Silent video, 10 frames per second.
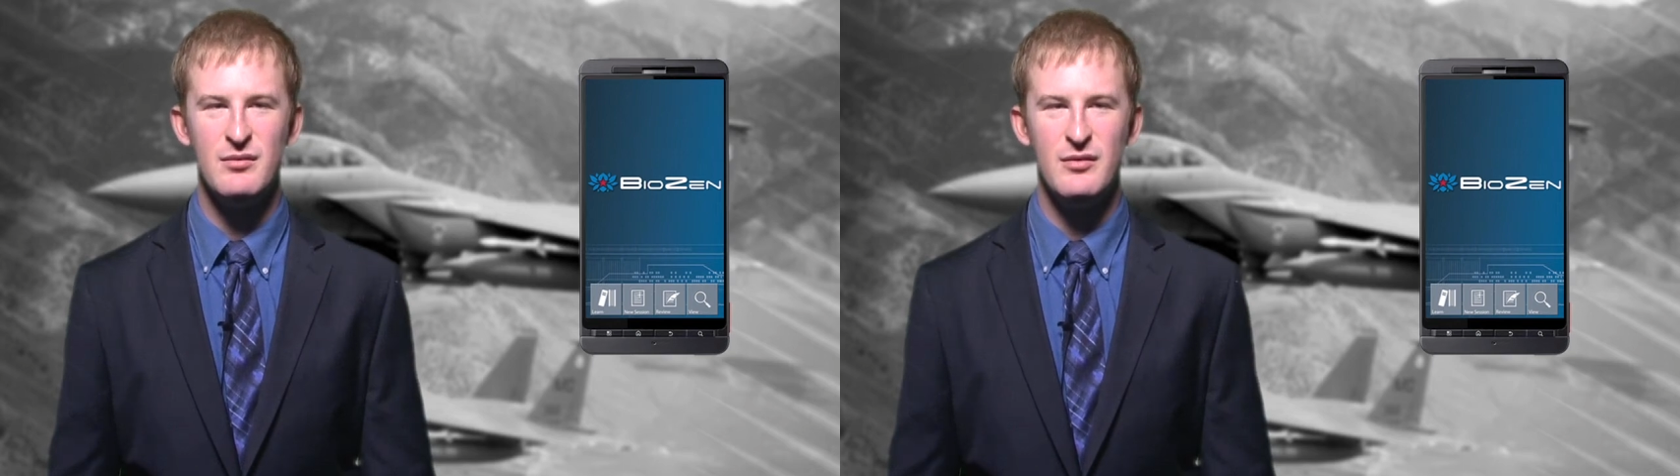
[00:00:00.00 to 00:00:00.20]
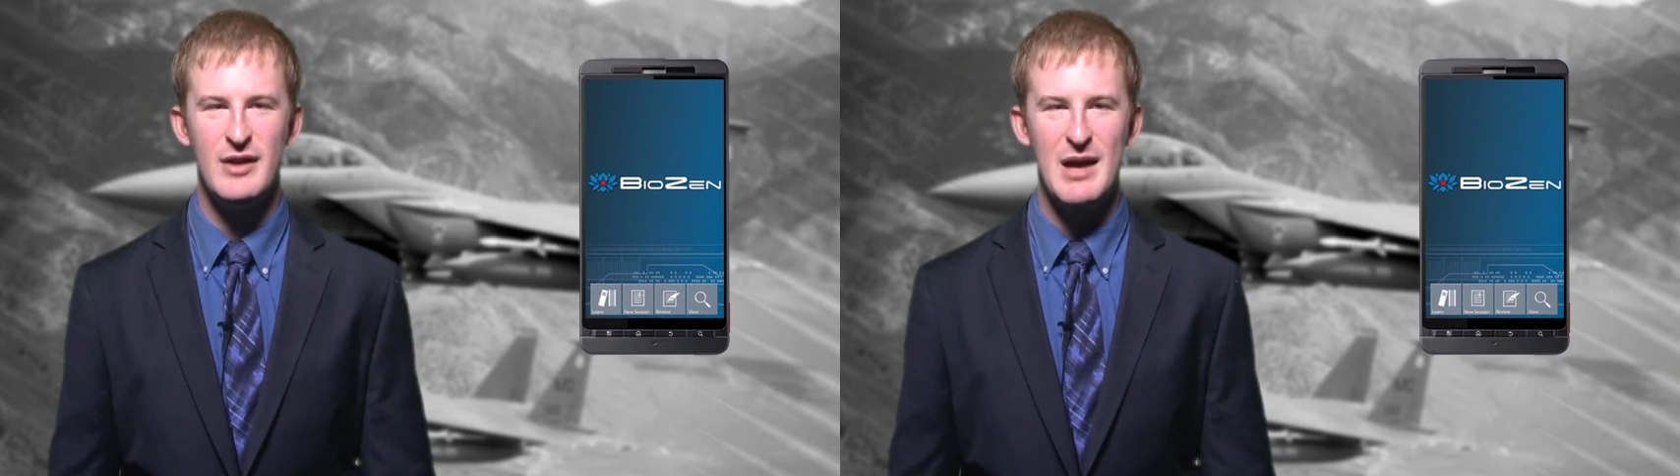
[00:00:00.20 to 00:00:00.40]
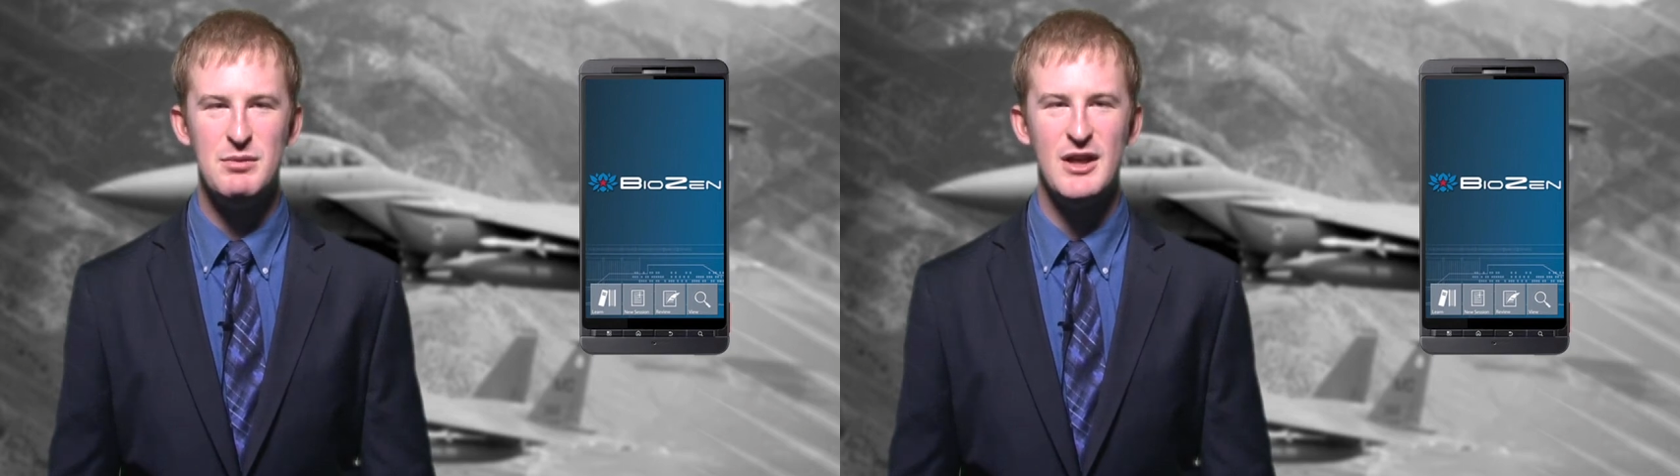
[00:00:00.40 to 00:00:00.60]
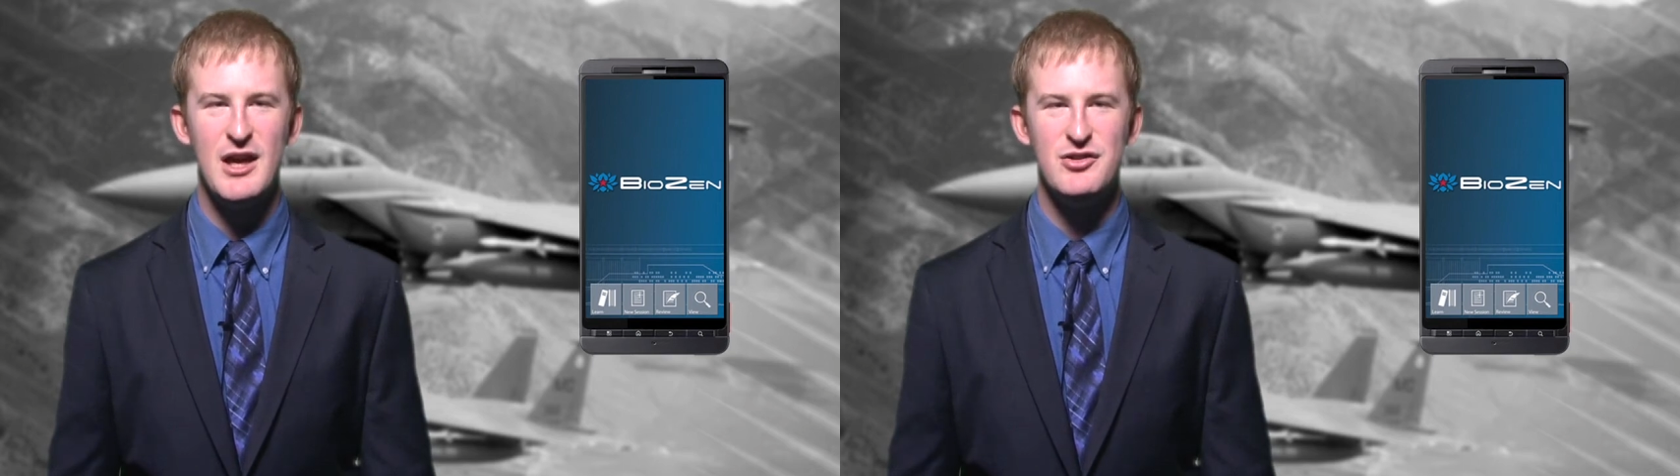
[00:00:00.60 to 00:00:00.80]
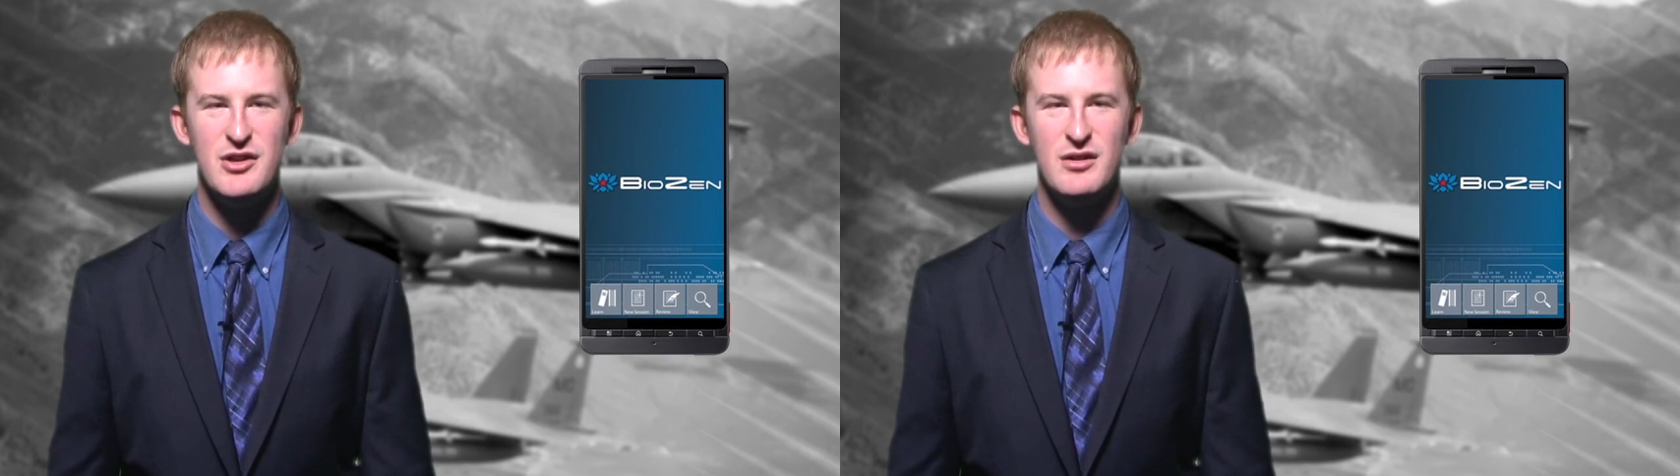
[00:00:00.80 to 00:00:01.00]
The
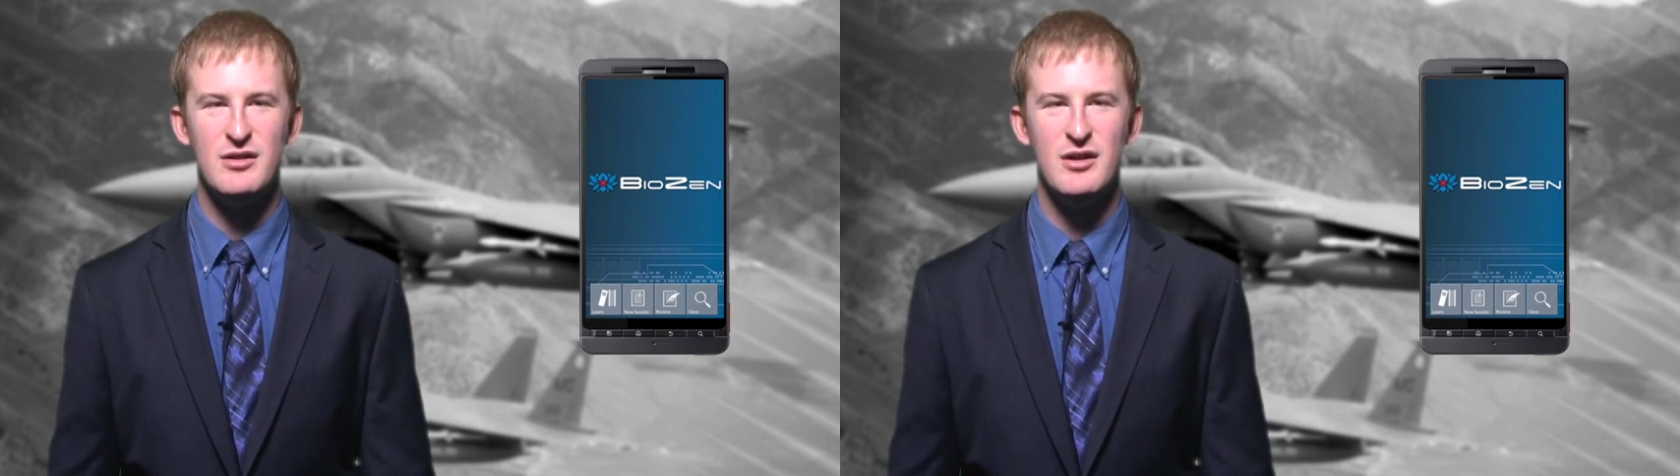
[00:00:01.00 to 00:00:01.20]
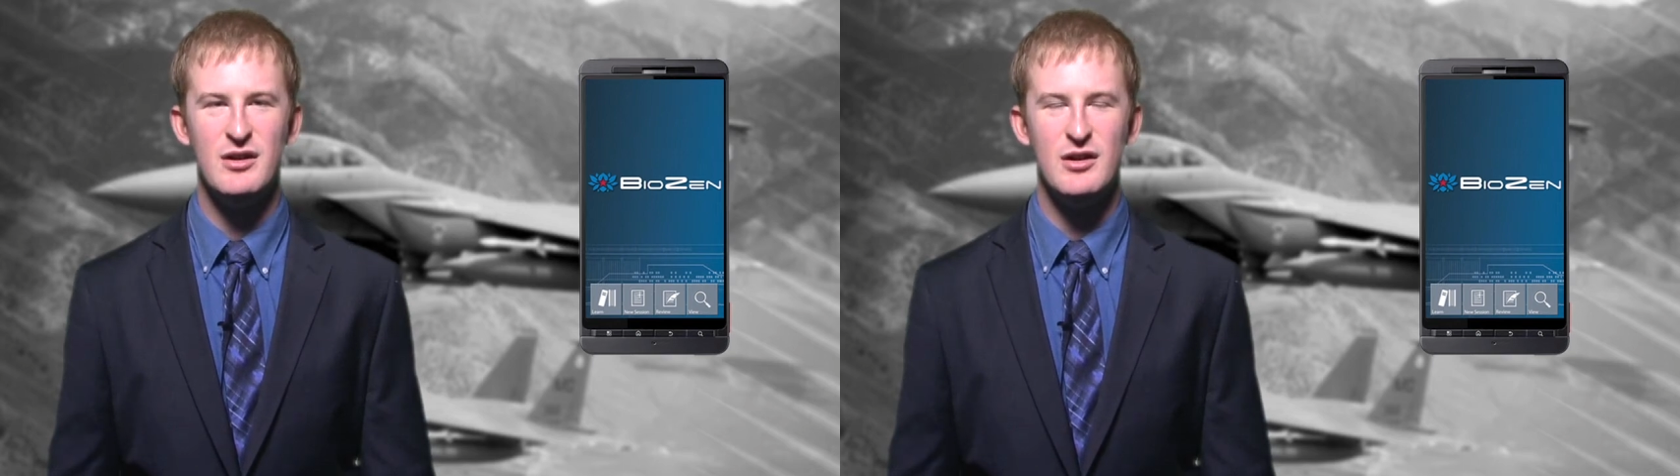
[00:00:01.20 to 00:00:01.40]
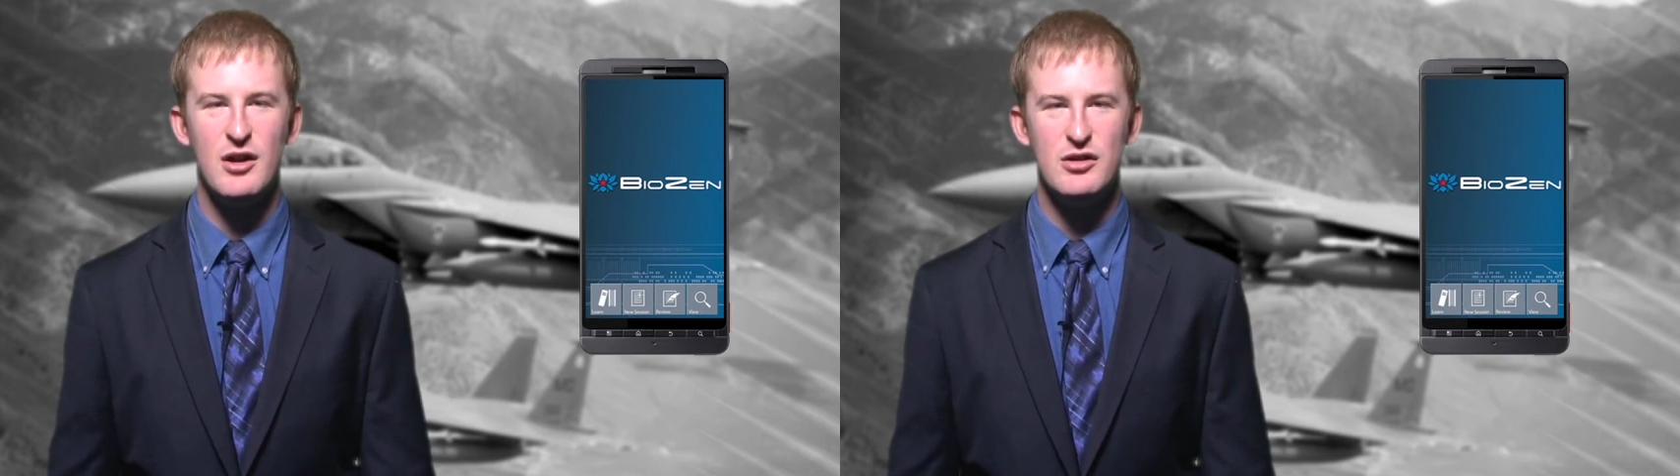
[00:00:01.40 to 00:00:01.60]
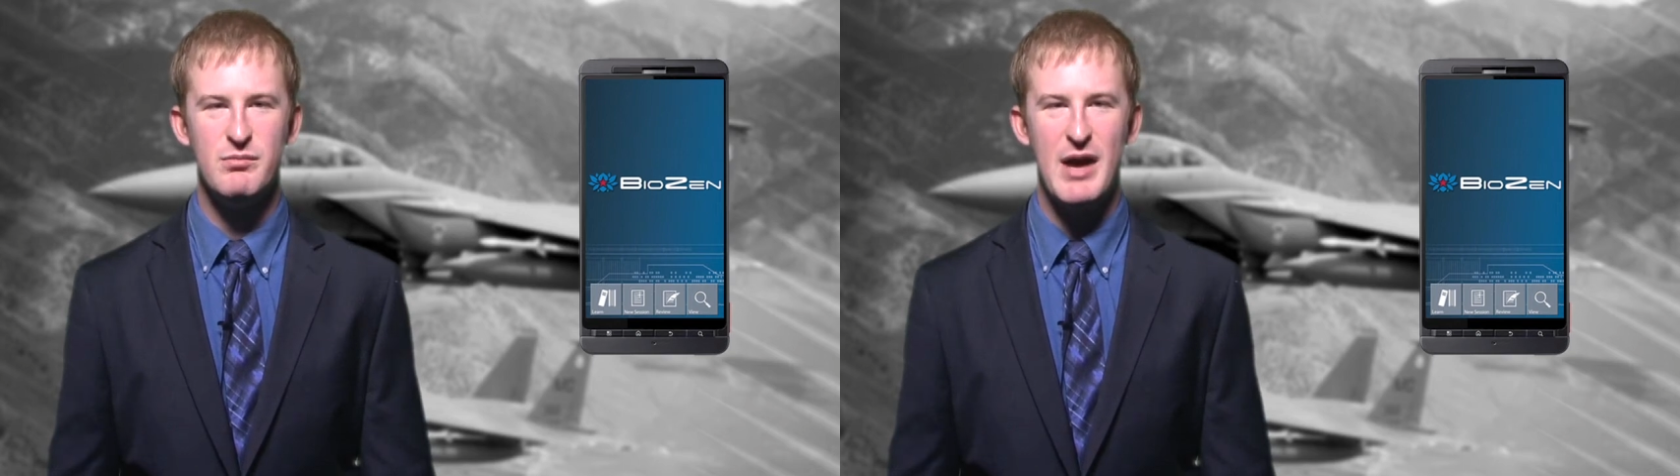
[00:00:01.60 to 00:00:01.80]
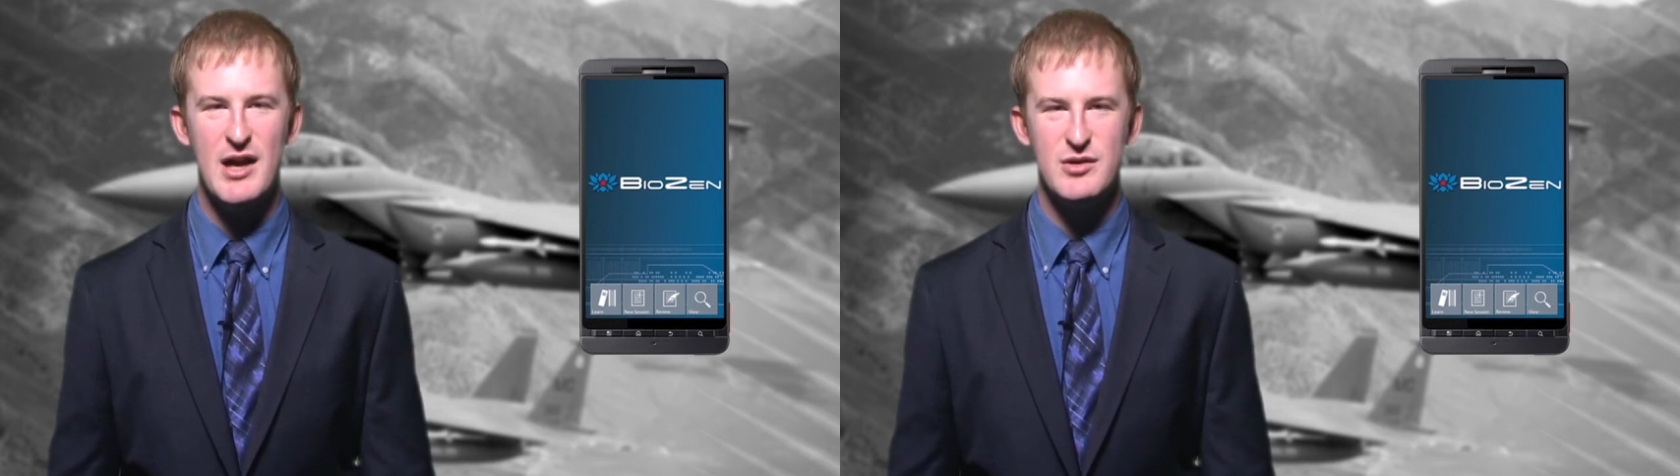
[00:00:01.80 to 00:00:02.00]
application, called
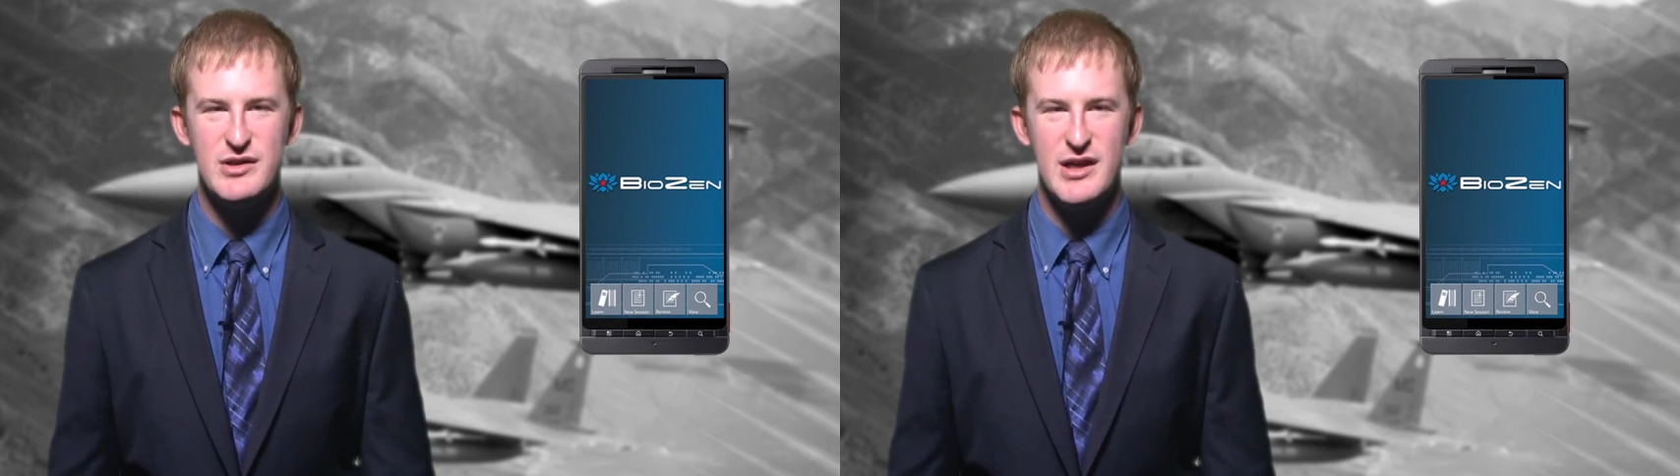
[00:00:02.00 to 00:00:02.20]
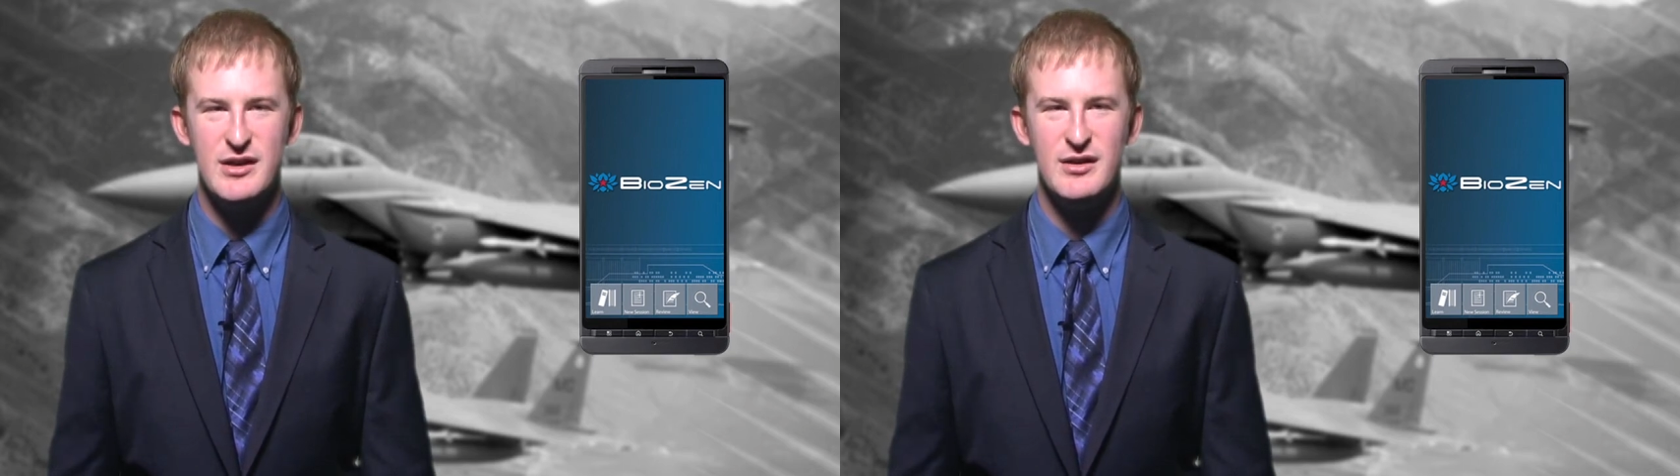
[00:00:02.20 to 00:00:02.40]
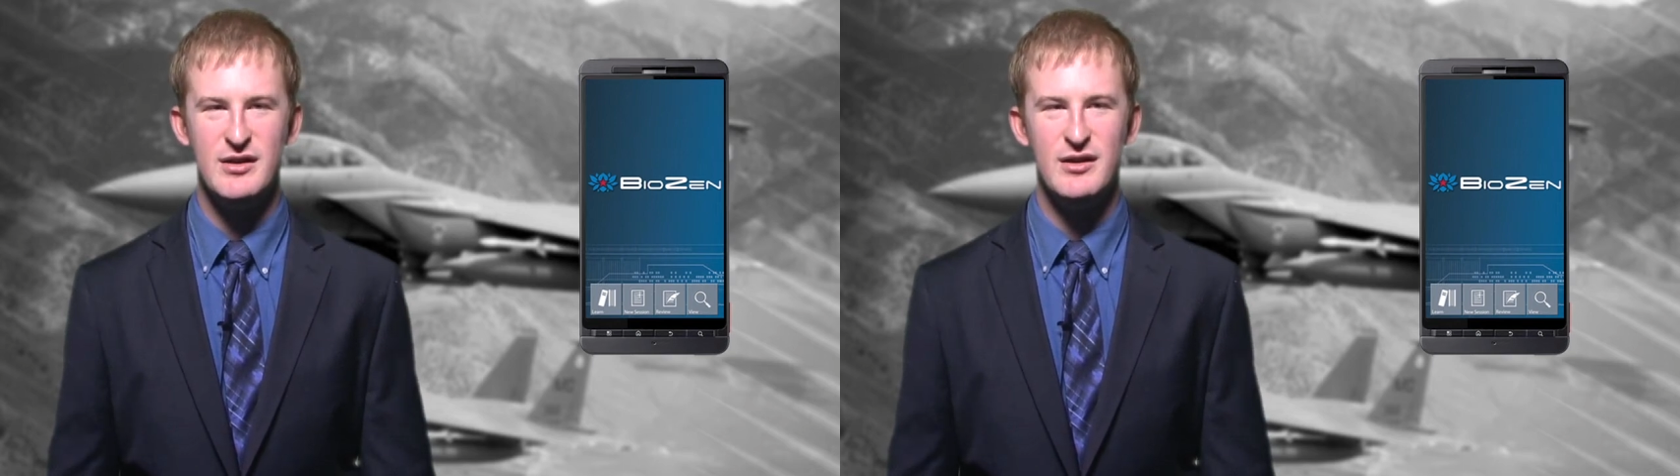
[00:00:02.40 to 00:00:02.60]
BioZen,